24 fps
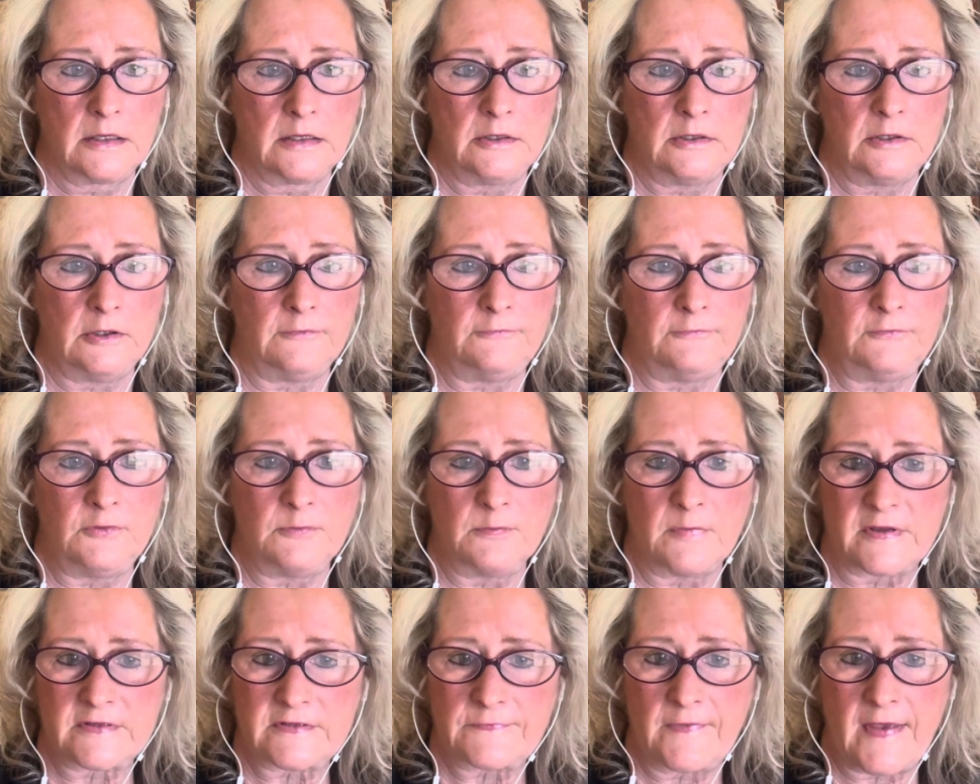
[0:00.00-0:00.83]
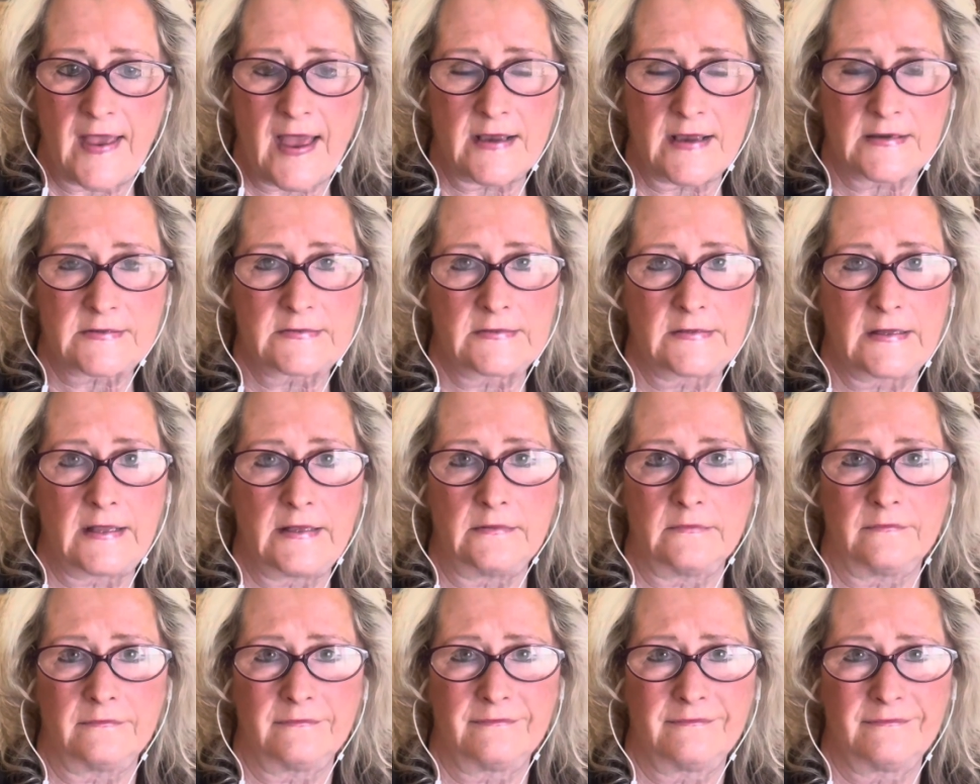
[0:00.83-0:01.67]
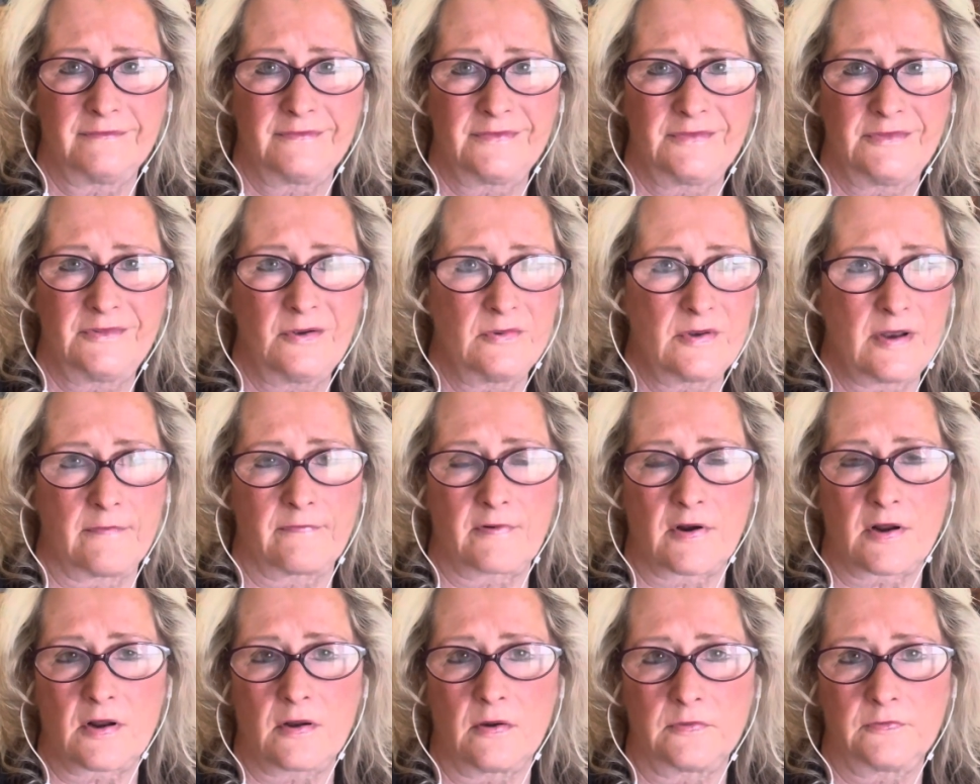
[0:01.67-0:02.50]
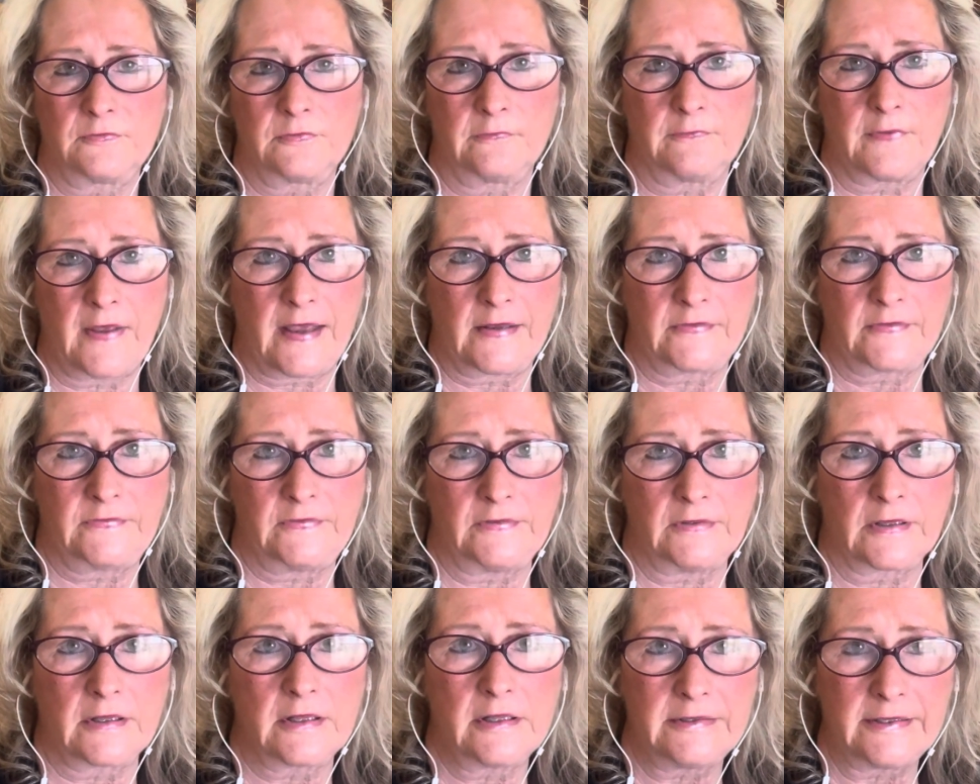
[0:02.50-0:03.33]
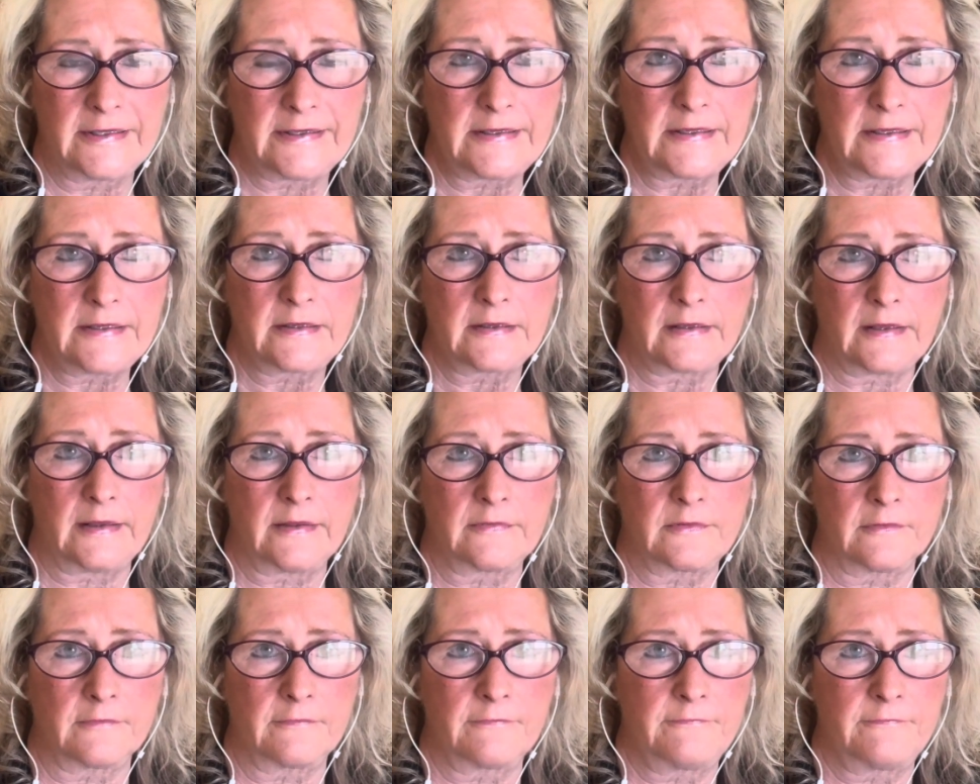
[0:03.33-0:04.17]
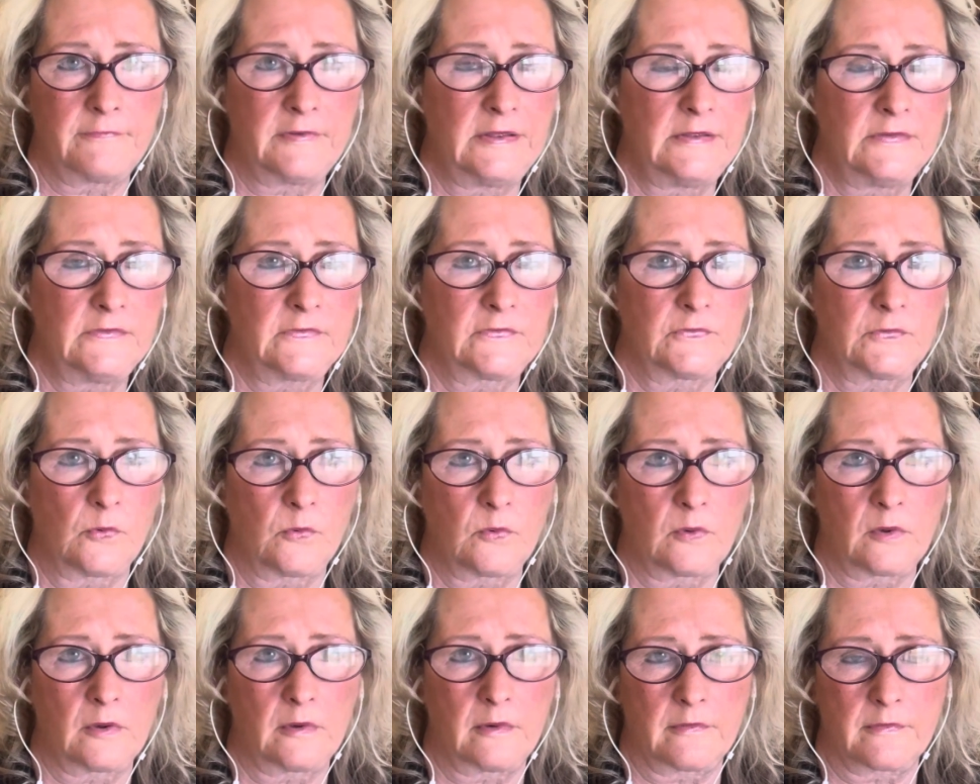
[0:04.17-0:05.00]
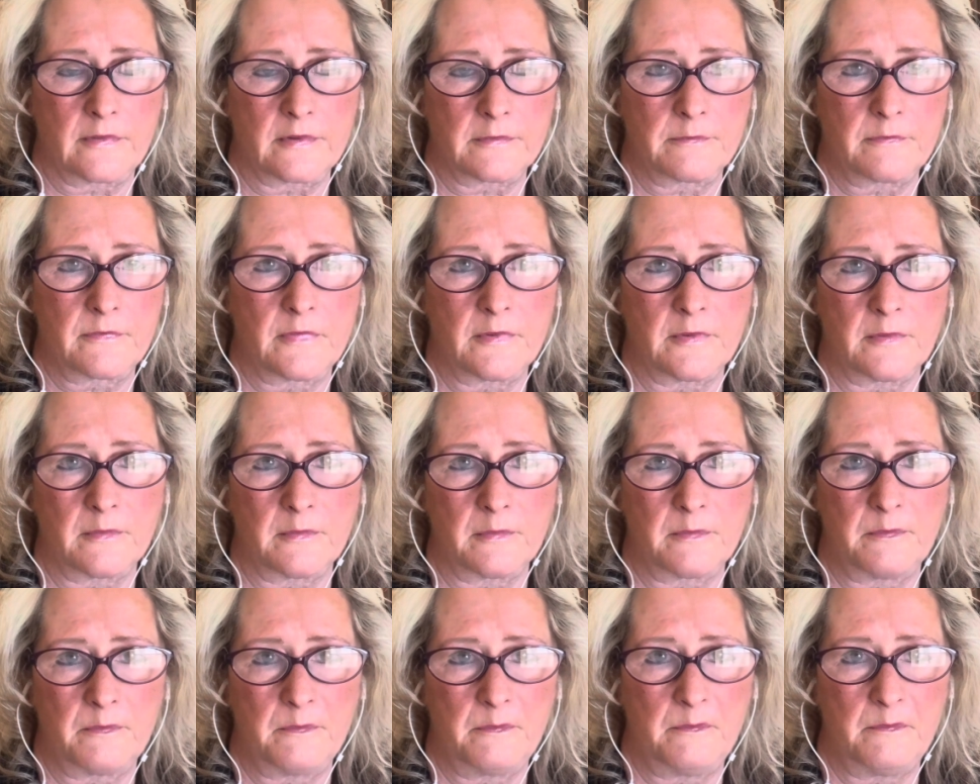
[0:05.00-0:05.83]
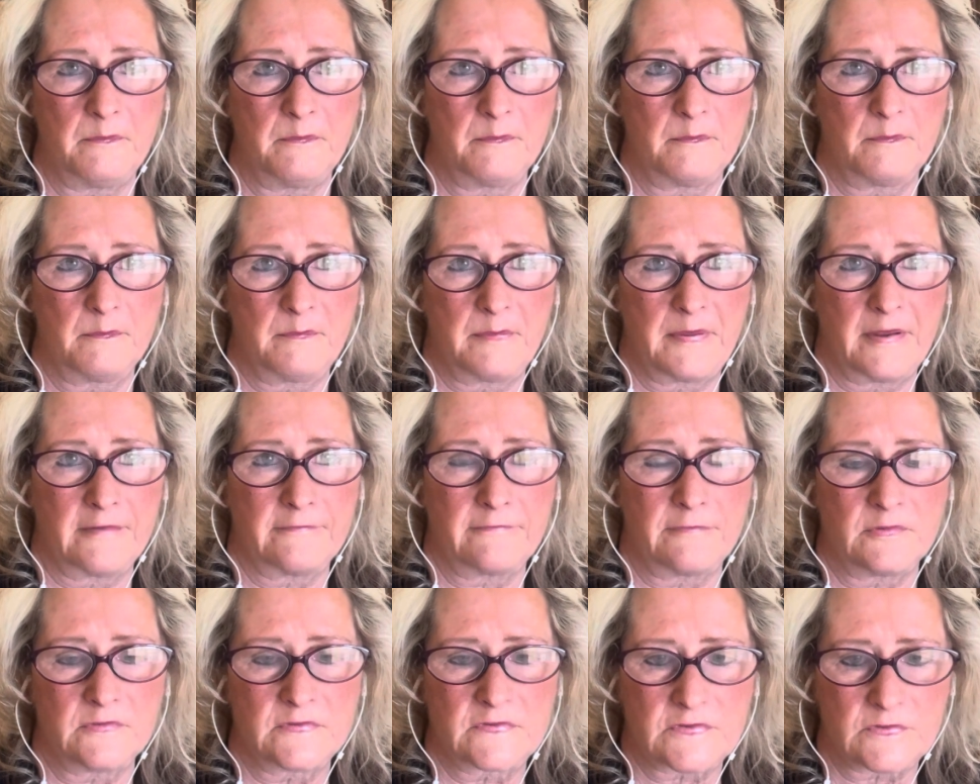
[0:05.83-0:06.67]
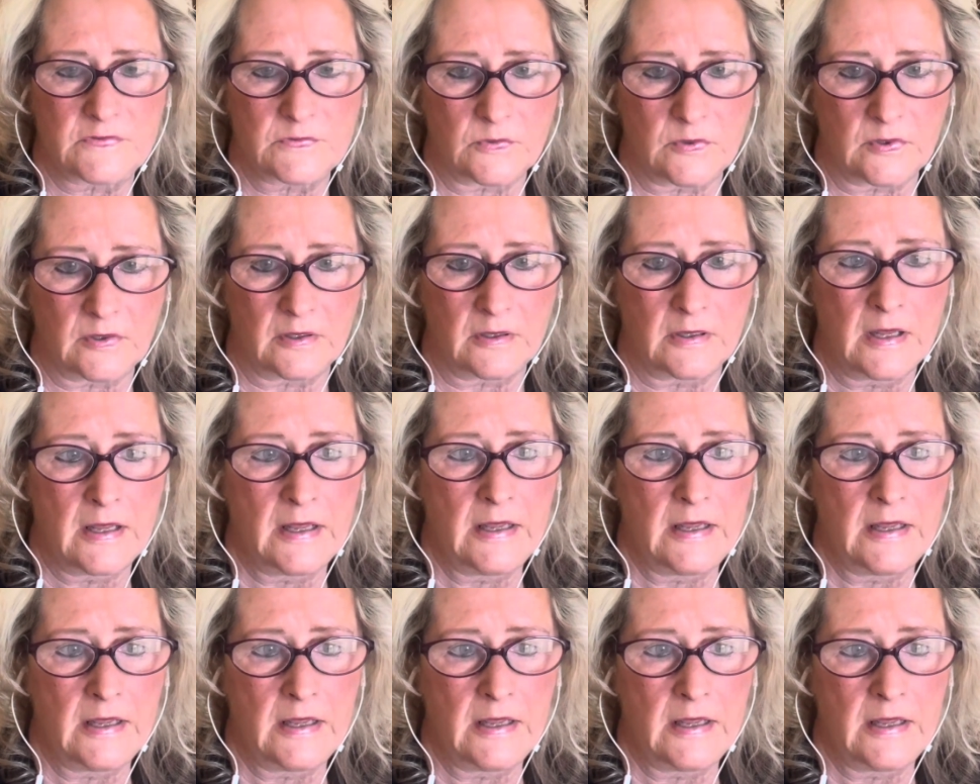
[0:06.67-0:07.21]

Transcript: If you must vaccinate, don't ever go to a vaccine clinic at the feed store or the pet food store.